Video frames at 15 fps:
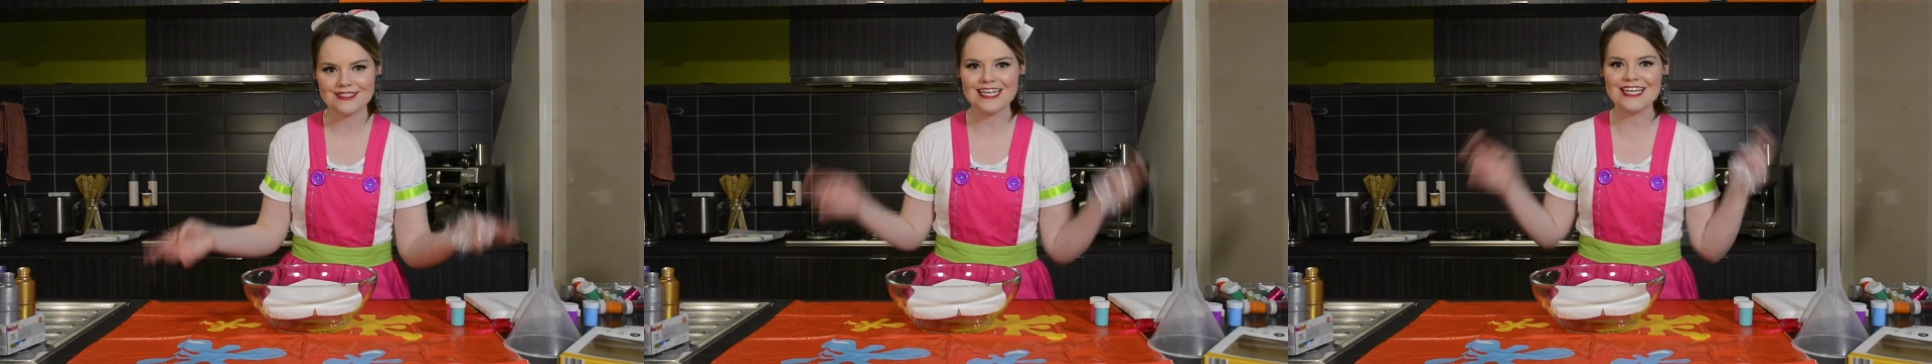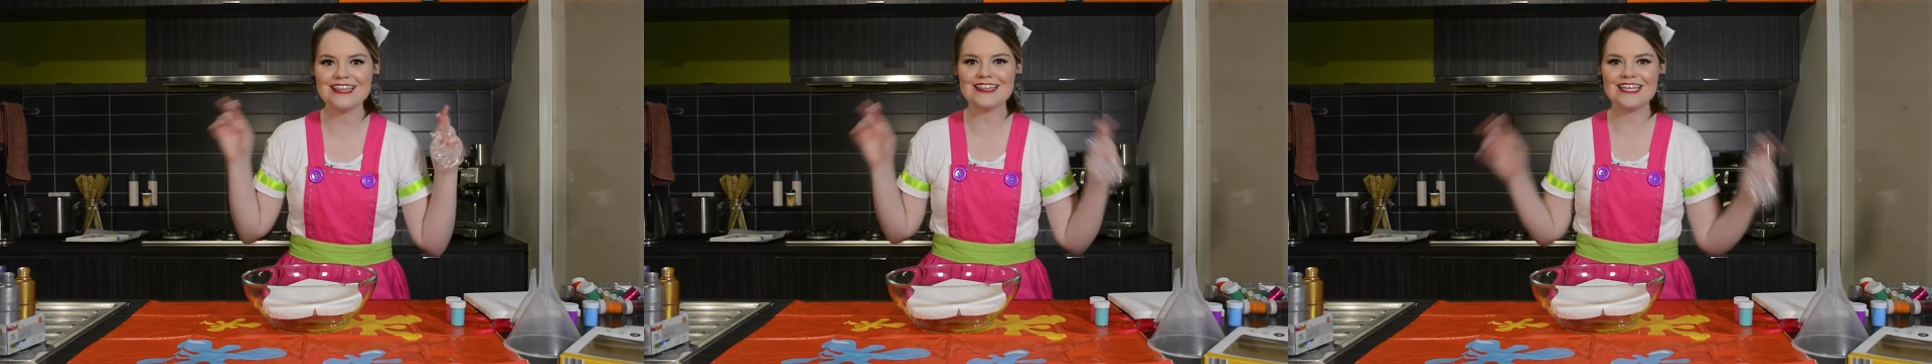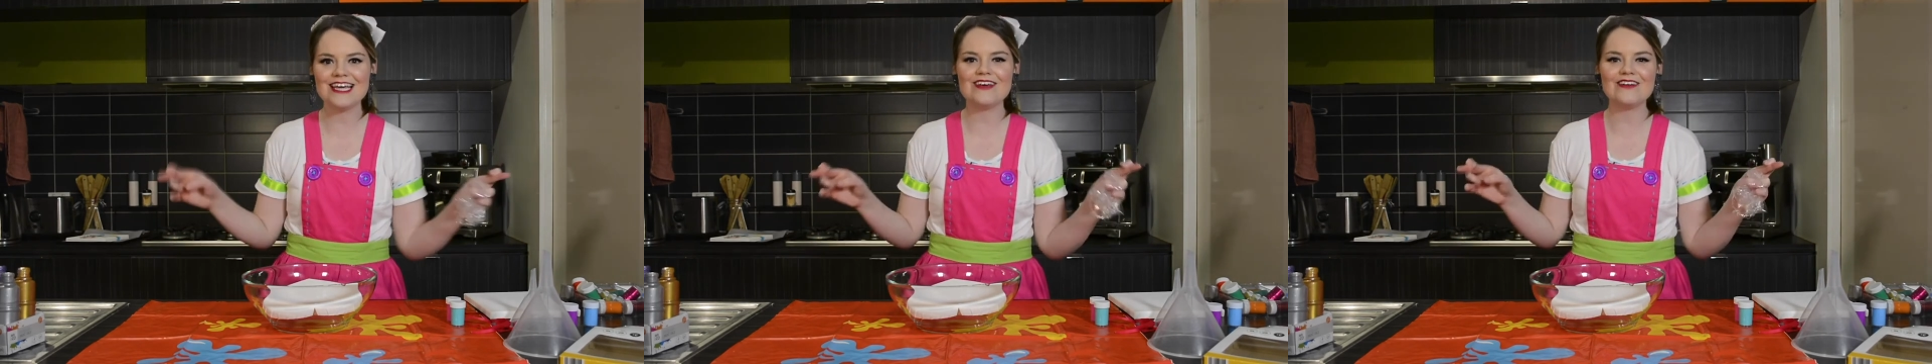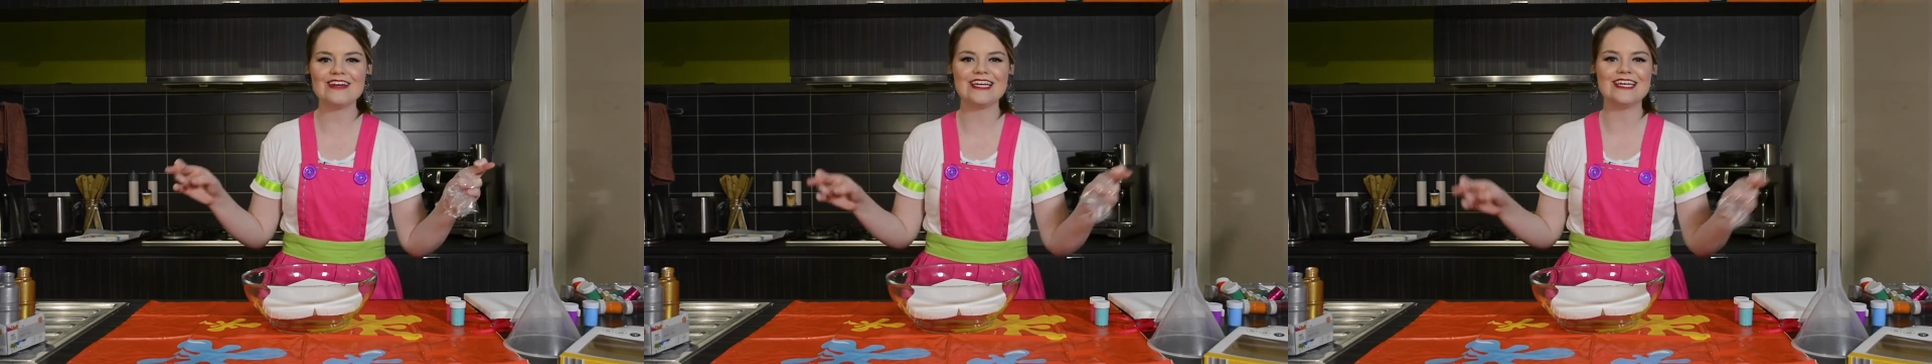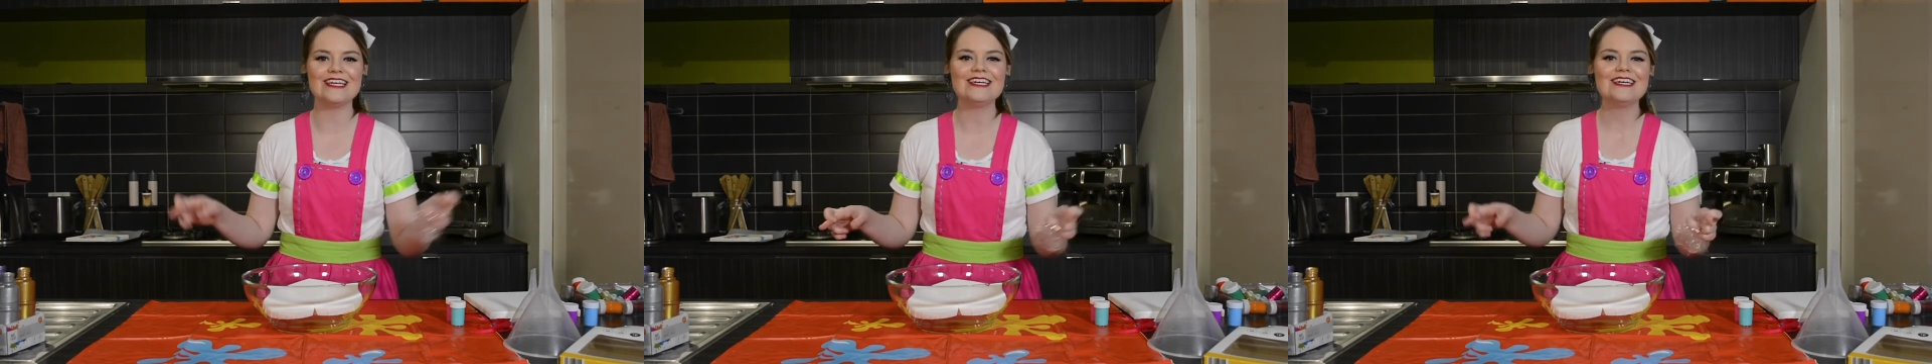In
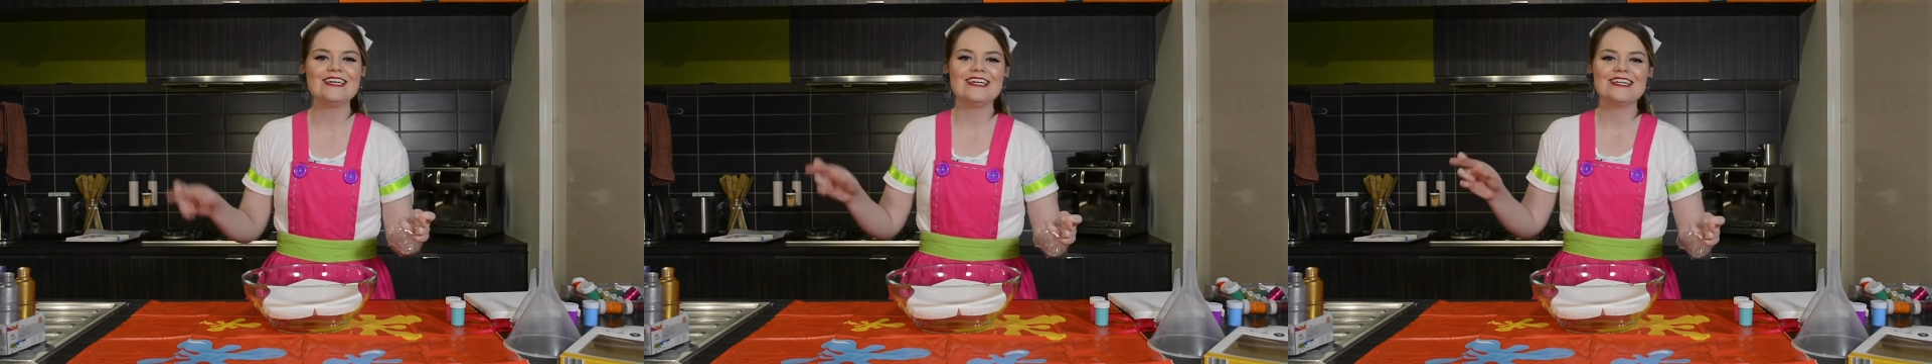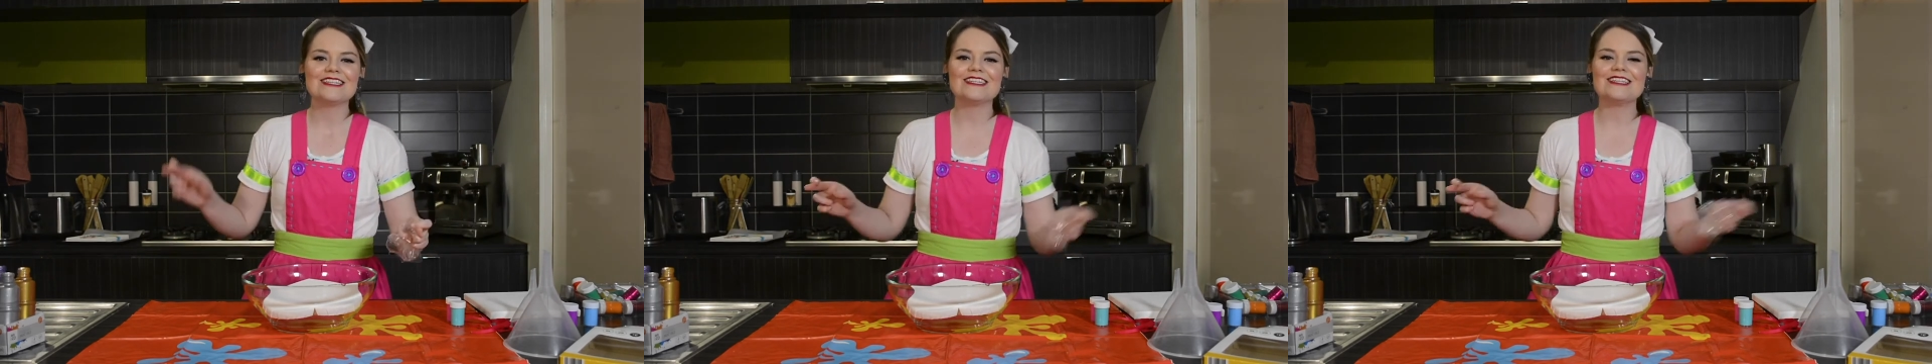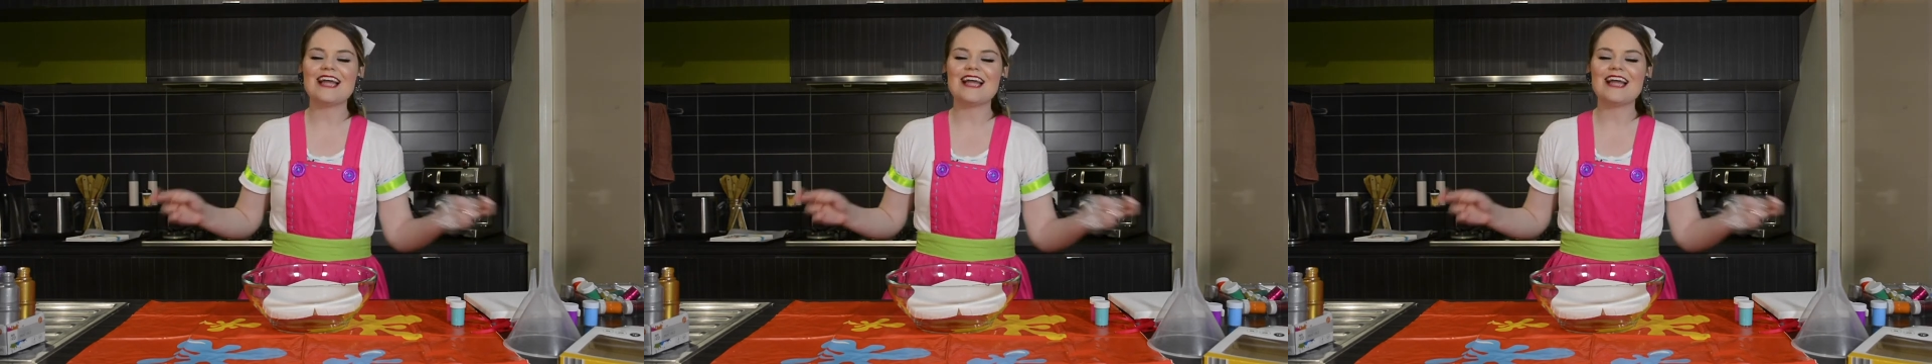theory, the